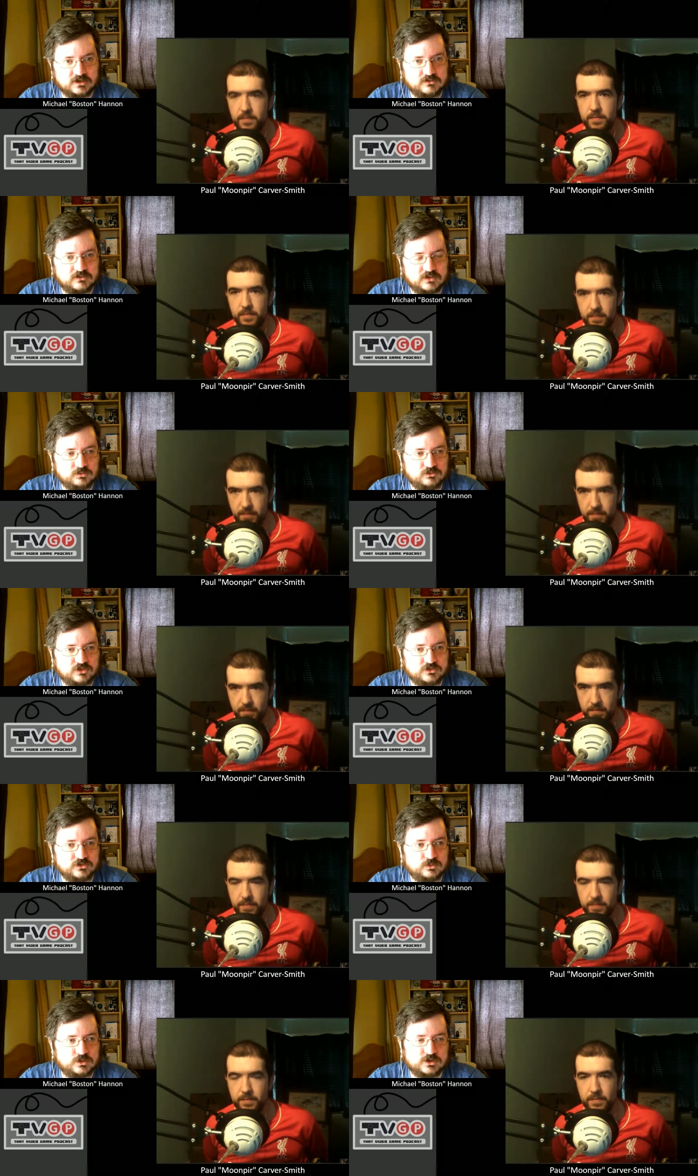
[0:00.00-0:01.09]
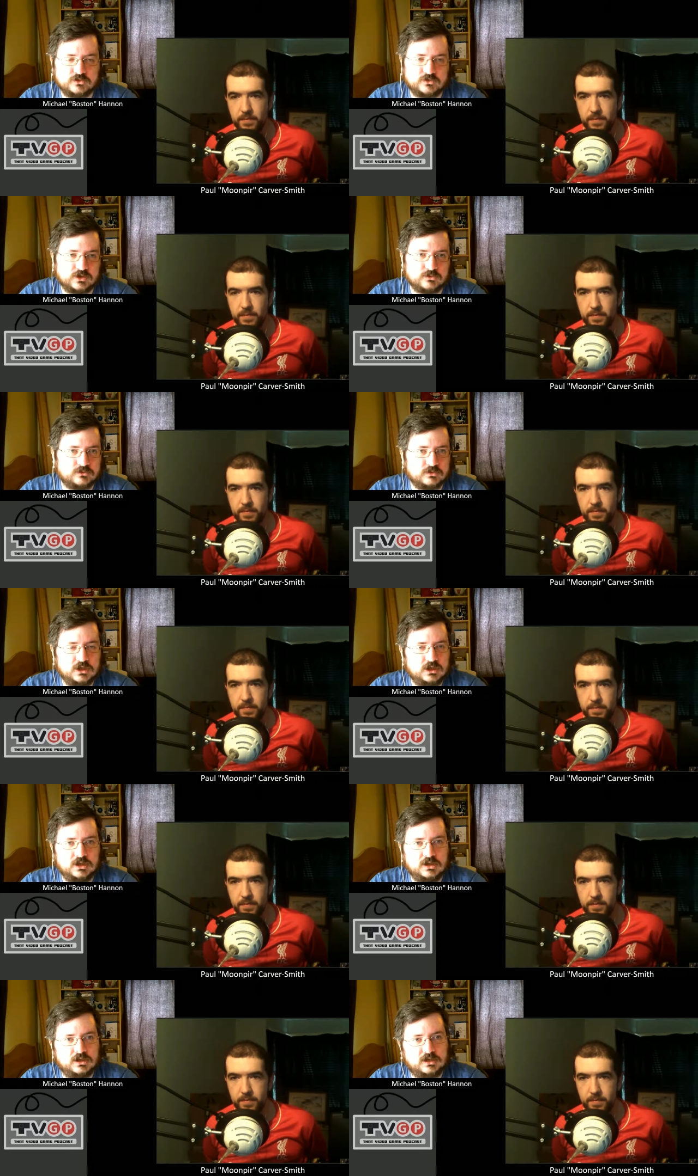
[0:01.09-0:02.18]
Speaker 1: it mm-hmm. charges quicker. So I was,
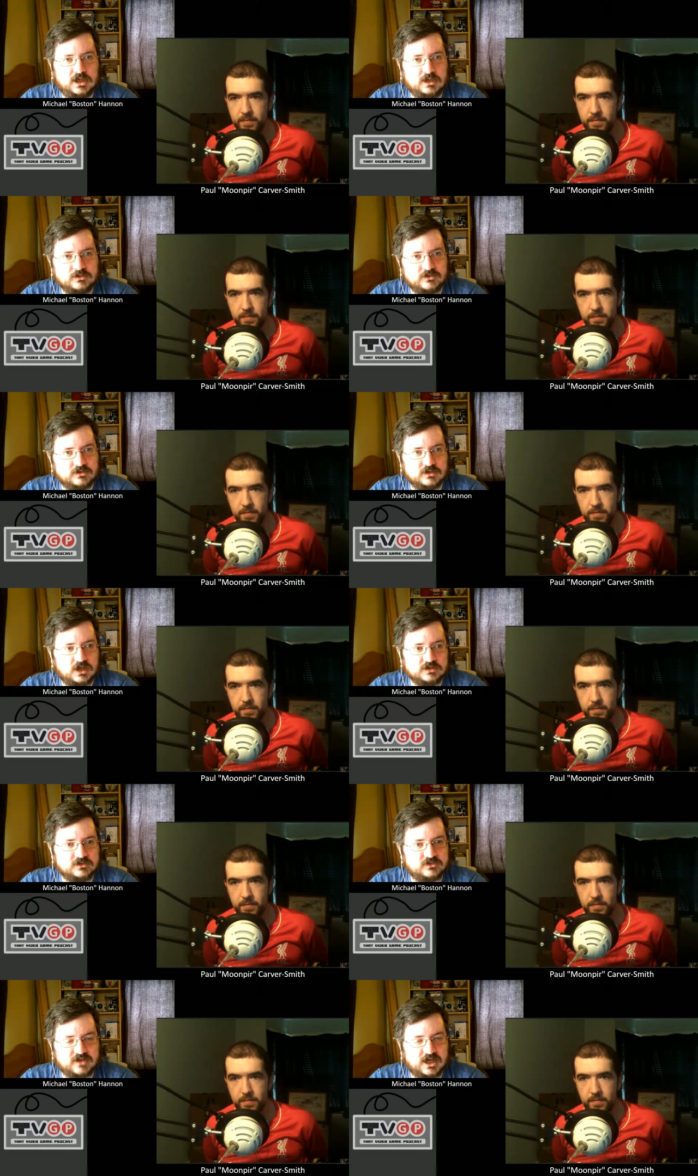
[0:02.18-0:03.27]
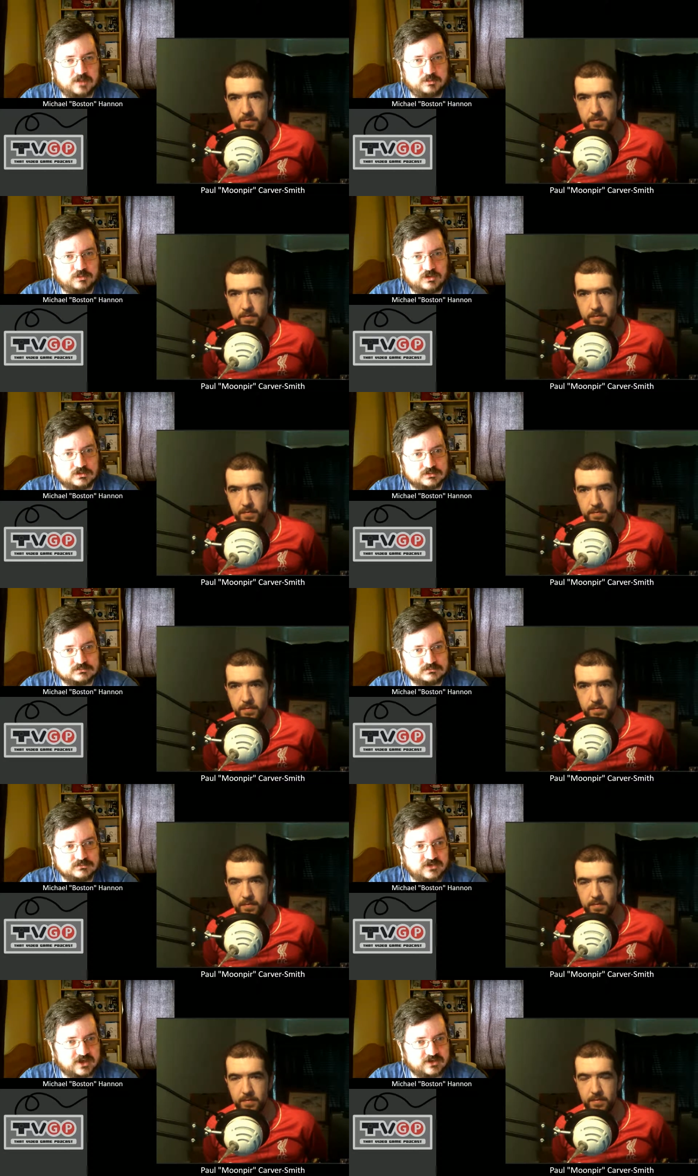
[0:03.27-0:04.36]
I was an unstoppable
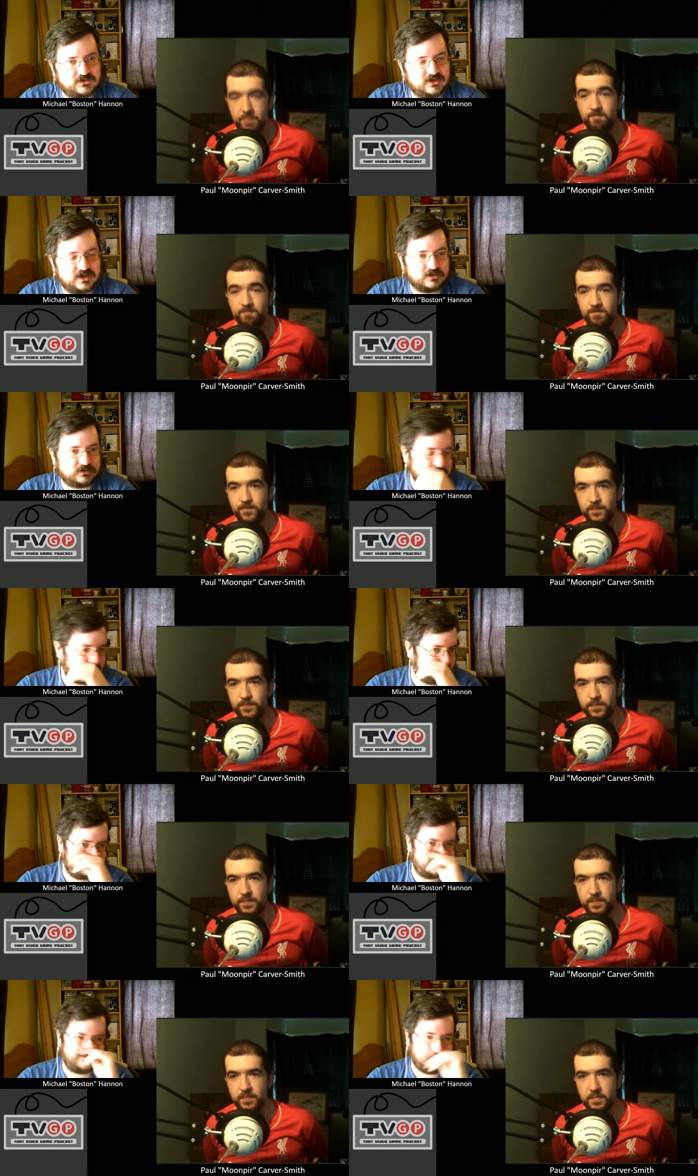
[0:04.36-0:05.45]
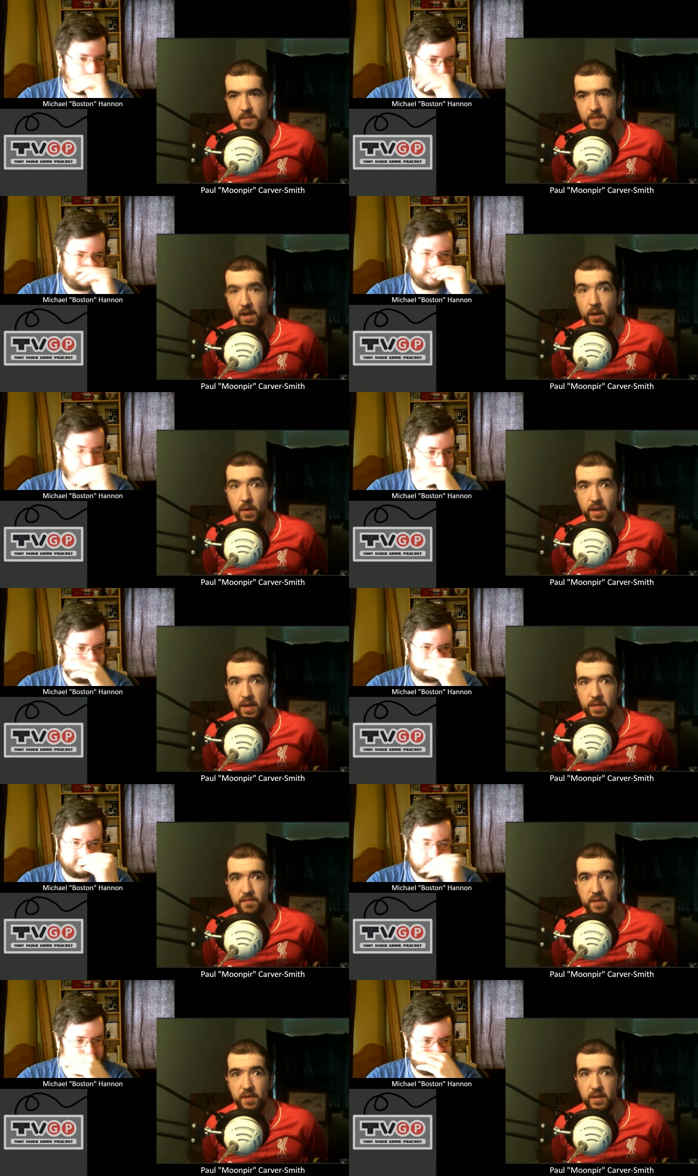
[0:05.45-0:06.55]
death tank. Oh yeah,
Speaker 2: it felt
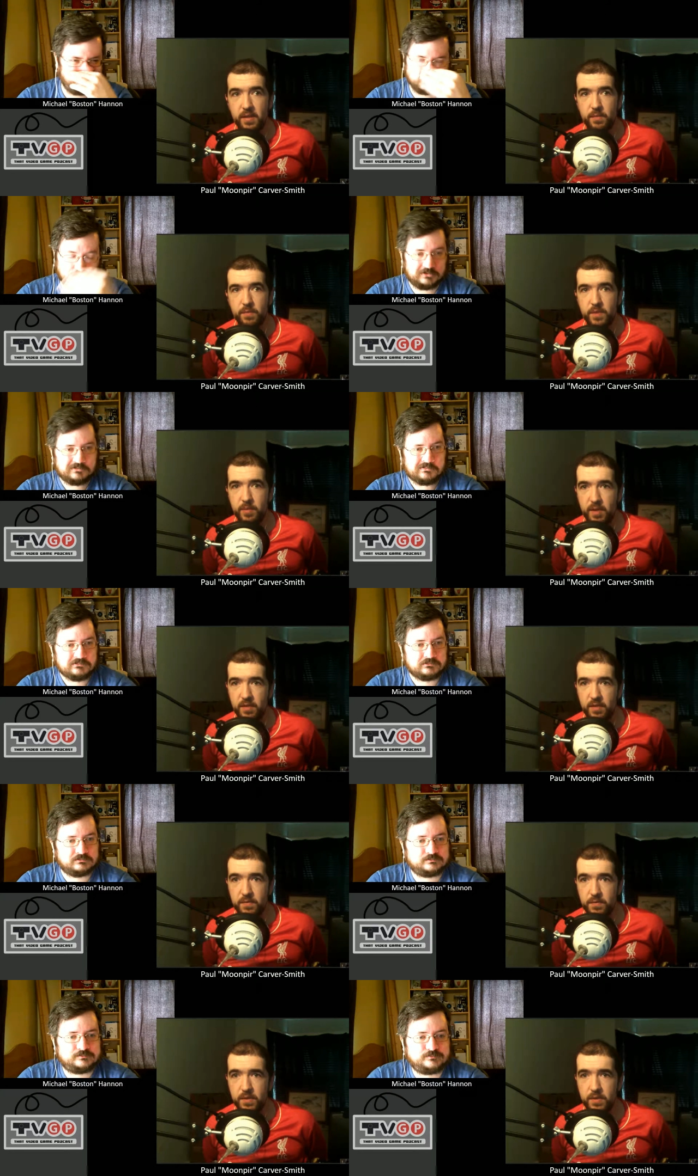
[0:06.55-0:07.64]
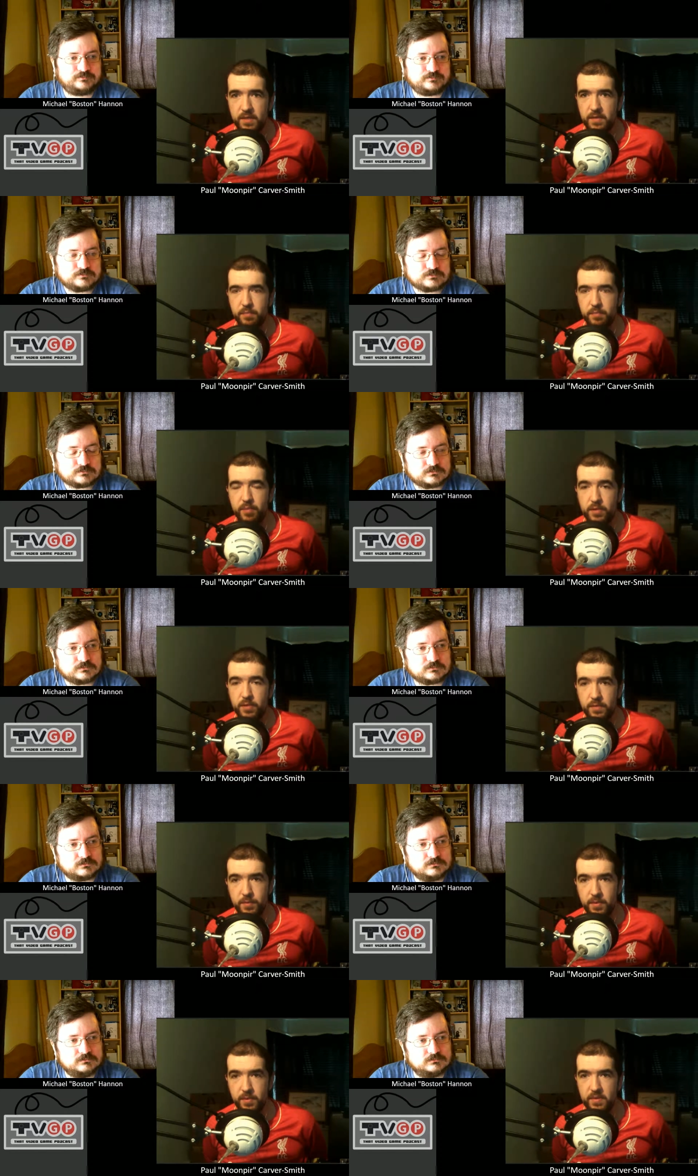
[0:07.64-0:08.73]
like a really powerful run. Even at boss rush
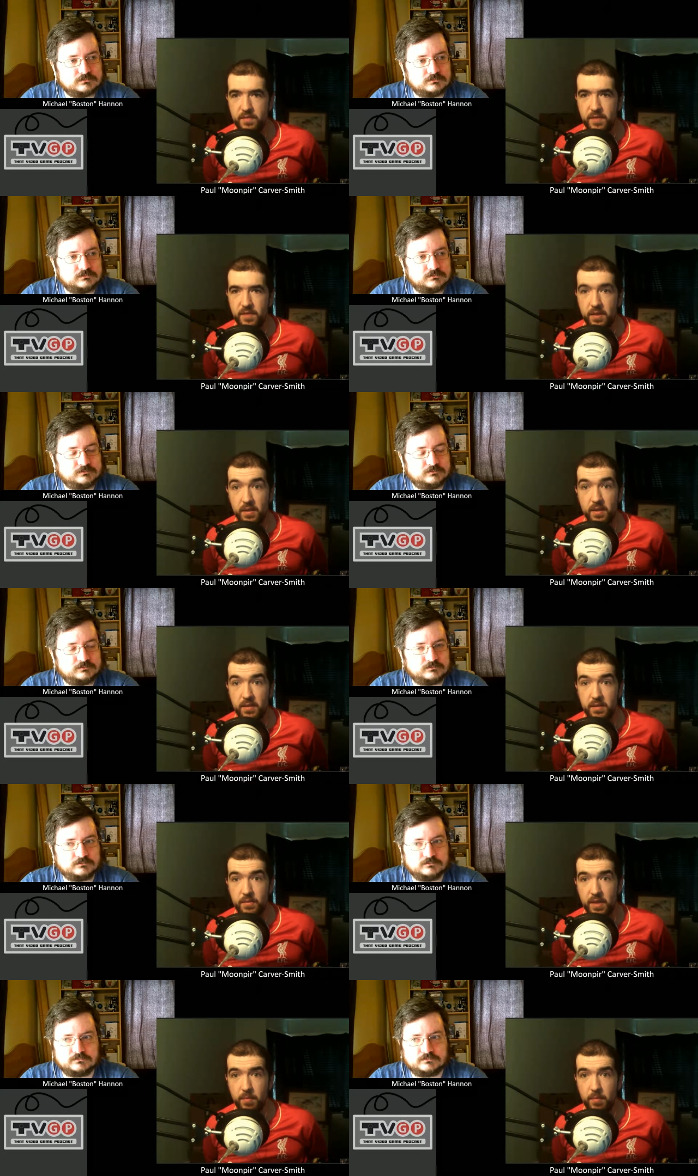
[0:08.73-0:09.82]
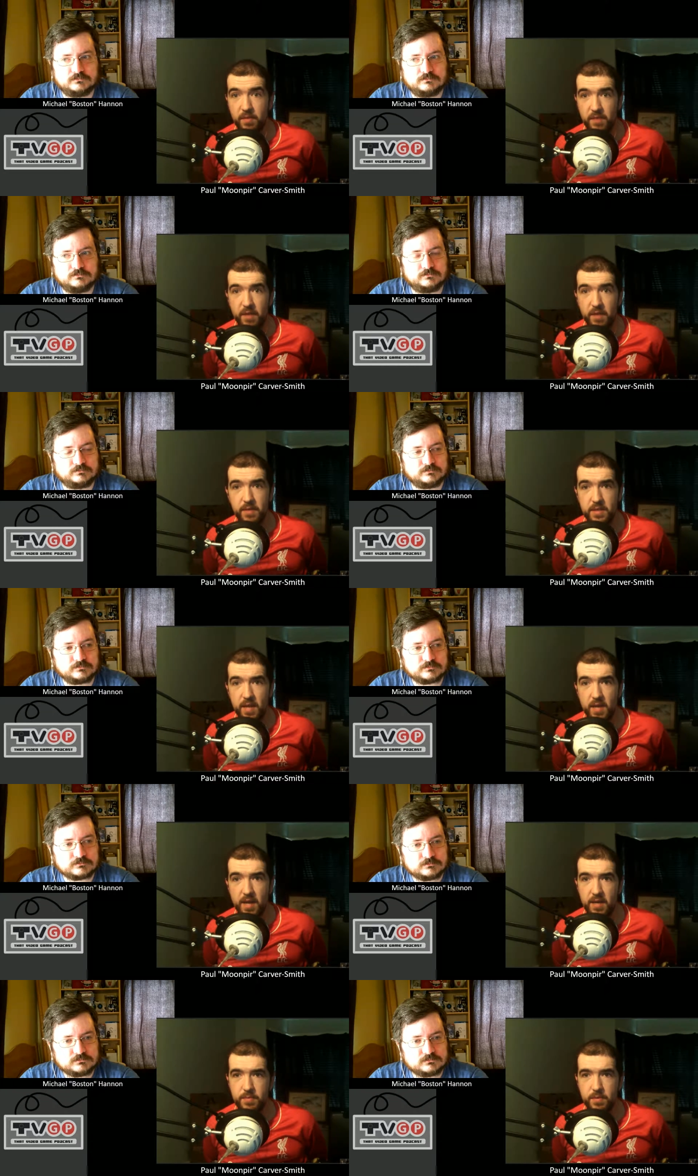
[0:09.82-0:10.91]
points, it felt like dead. Okay, my fire rate is high. I'm
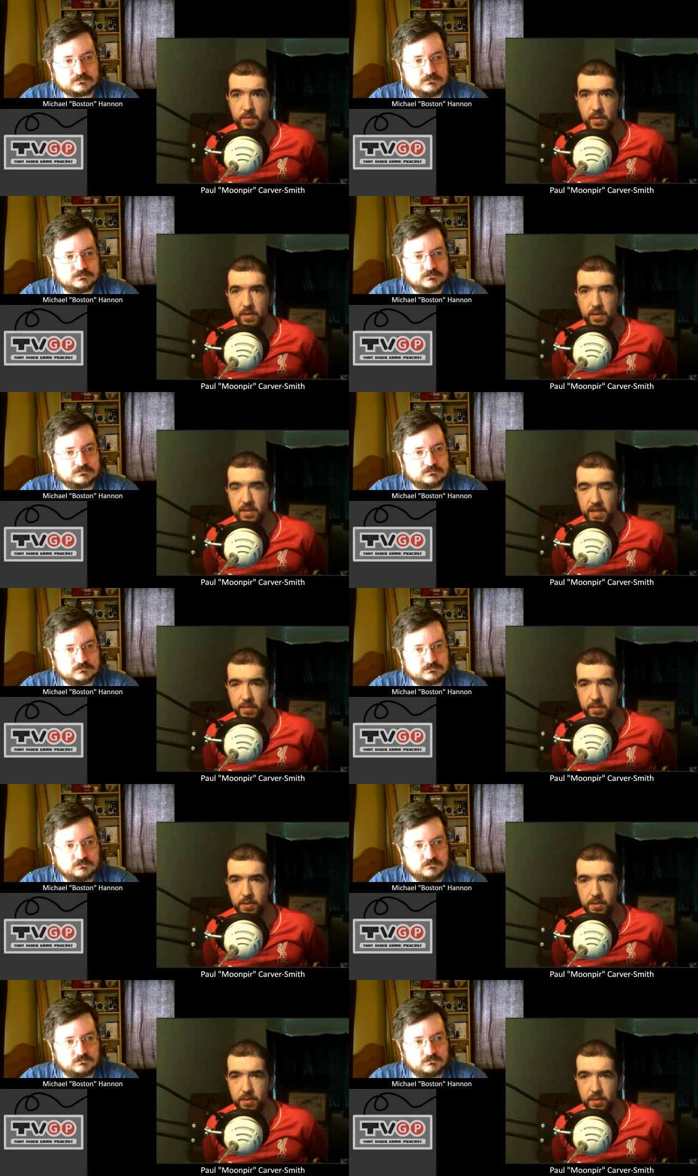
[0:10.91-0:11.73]
doing a lot of damage.